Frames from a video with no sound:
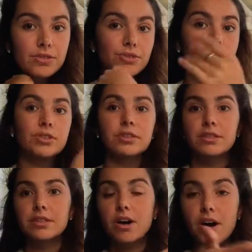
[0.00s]
to
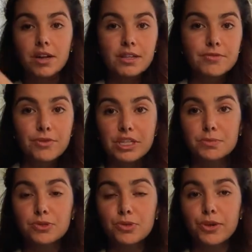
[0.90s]
learn all of
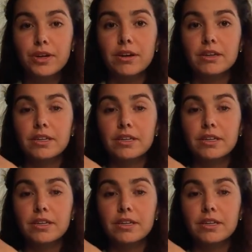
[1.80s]
respiratory